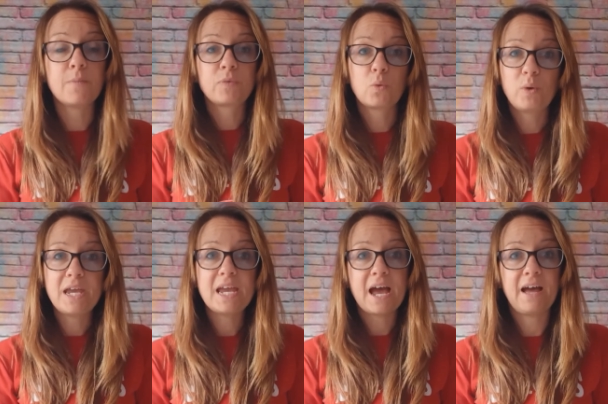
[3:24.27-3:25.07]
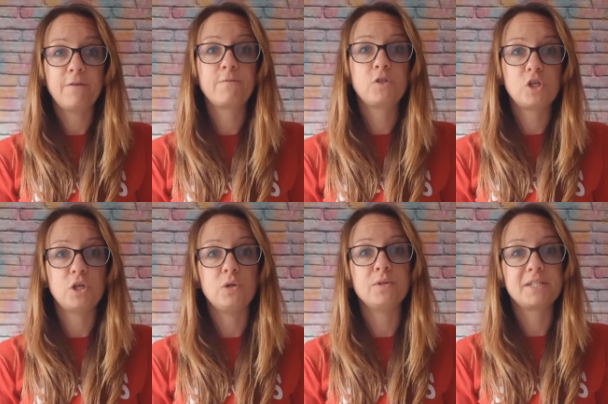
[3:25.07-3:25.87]
We have
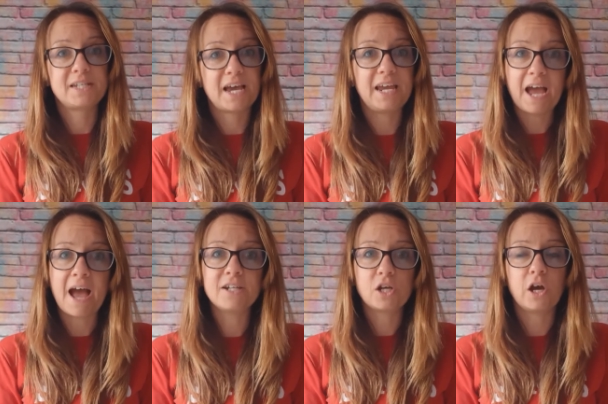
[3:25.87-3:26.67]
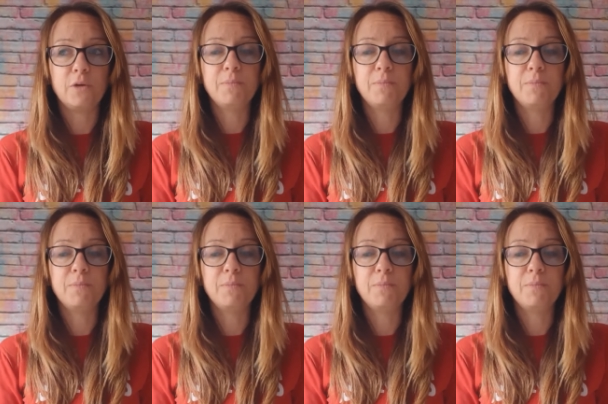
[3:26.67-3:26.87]
to stay at home.